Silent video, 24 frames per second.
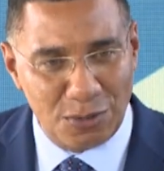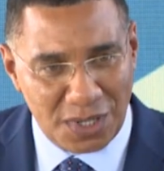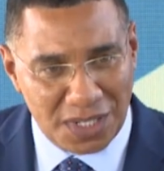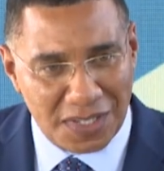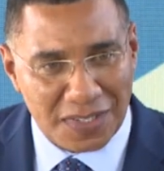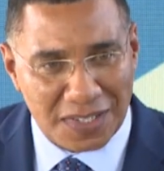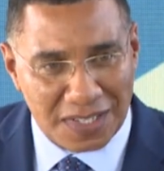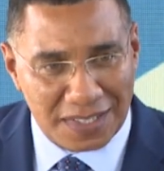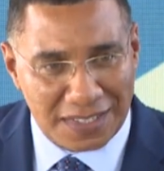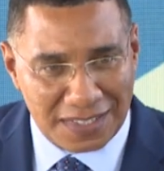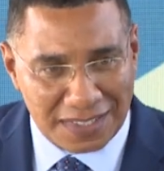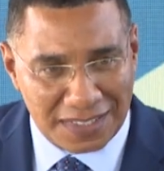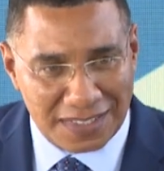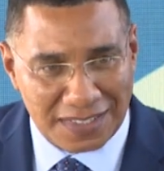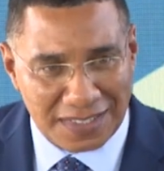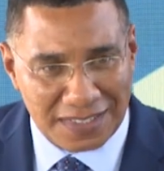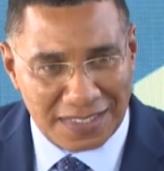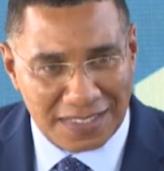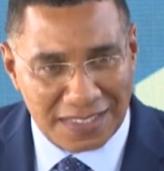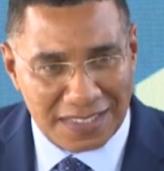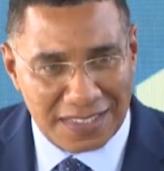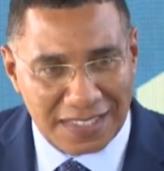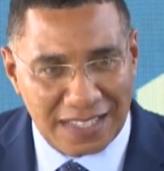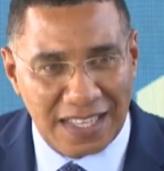risk
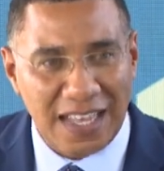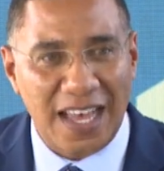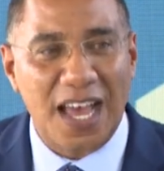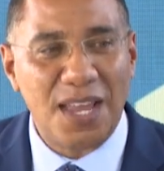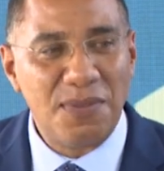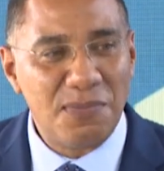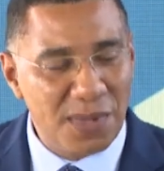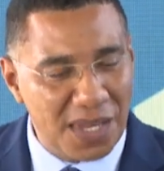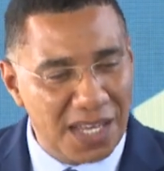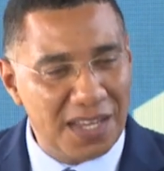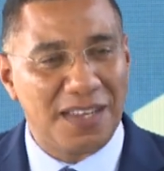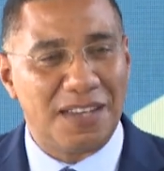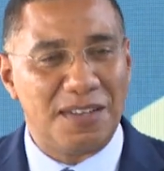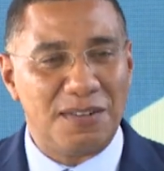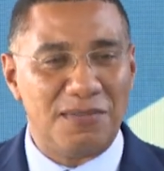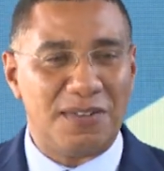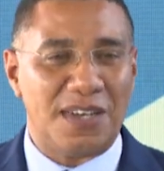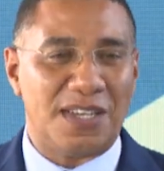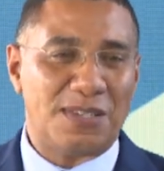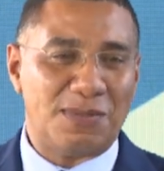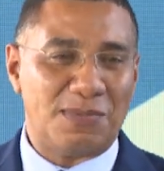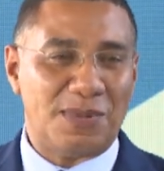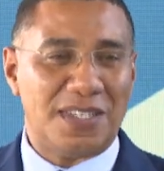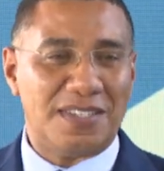and make
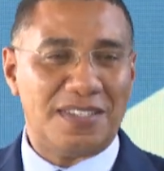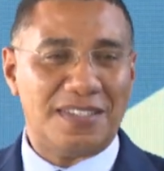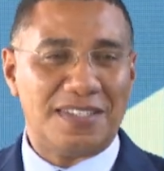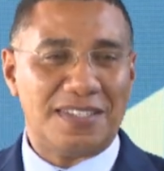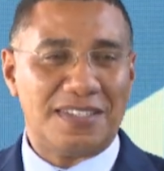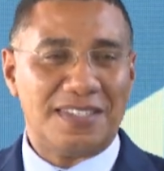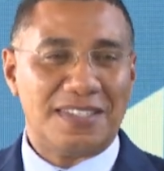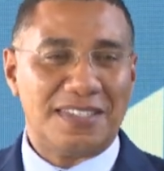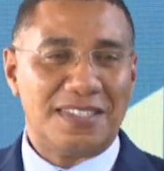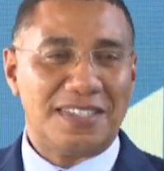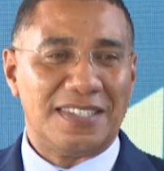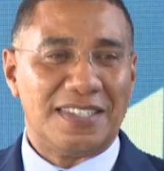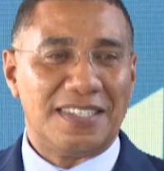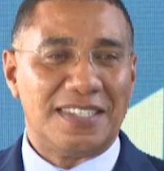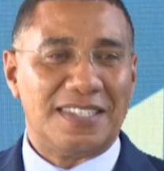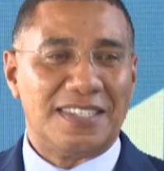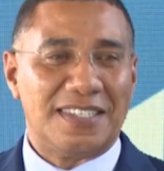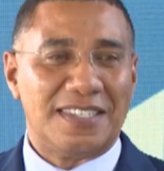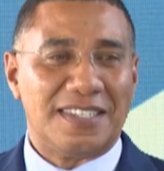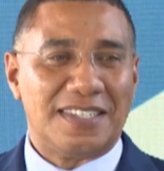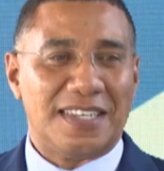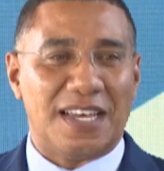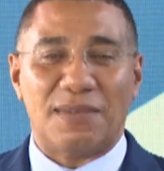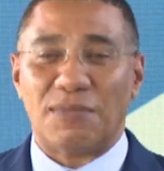investments. Prime
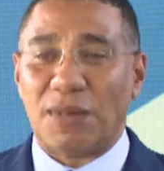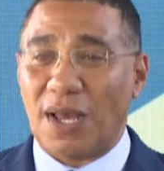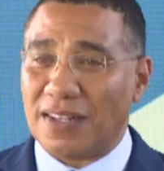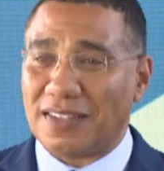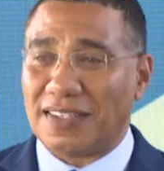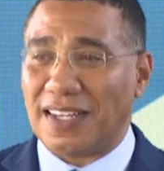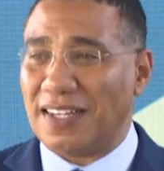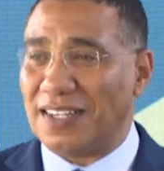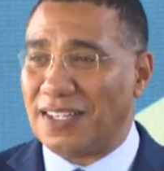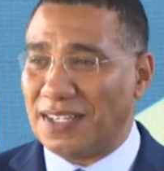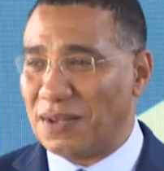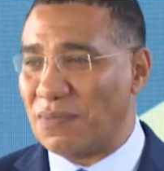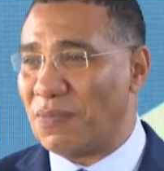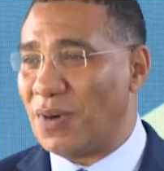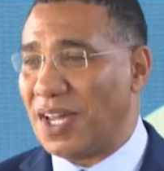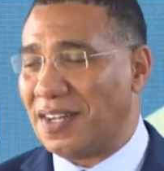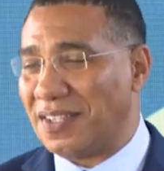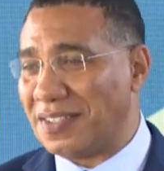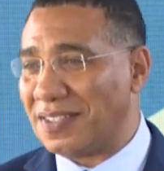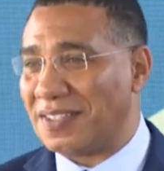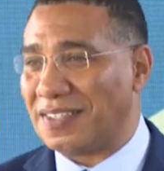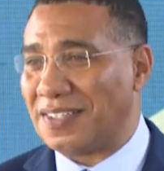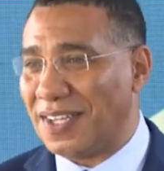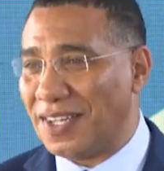Minister Andrew Holness is
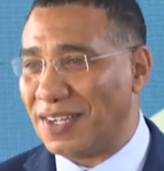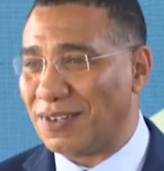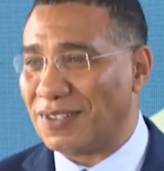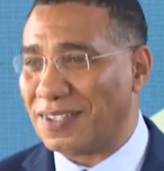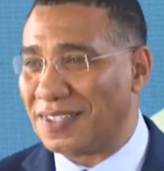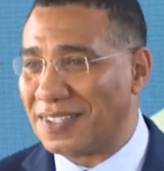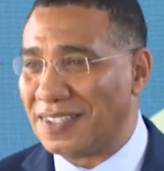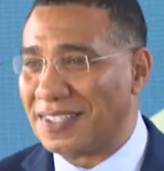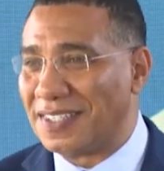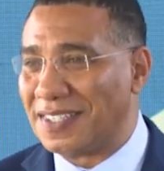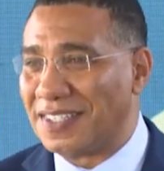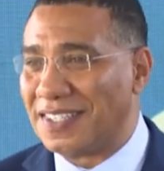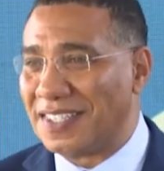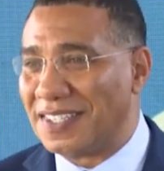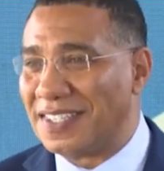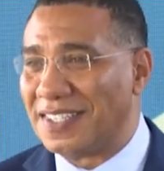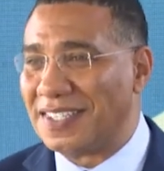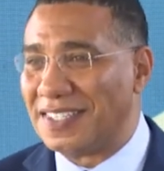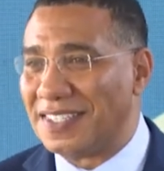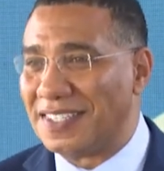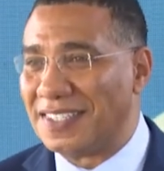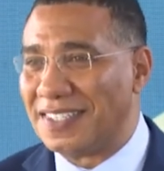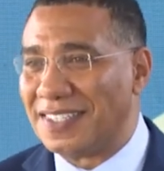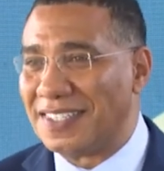charged to investors
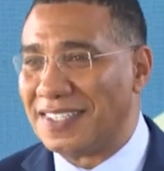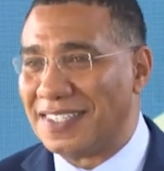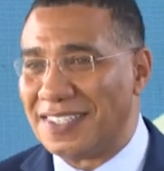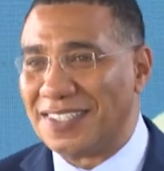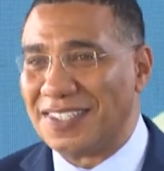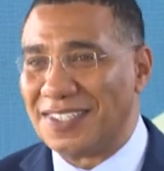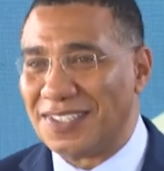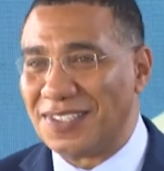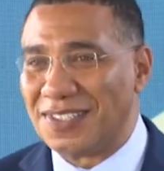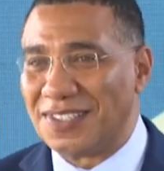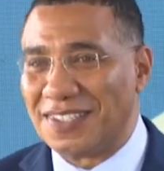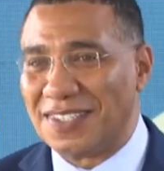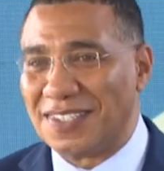Wednesday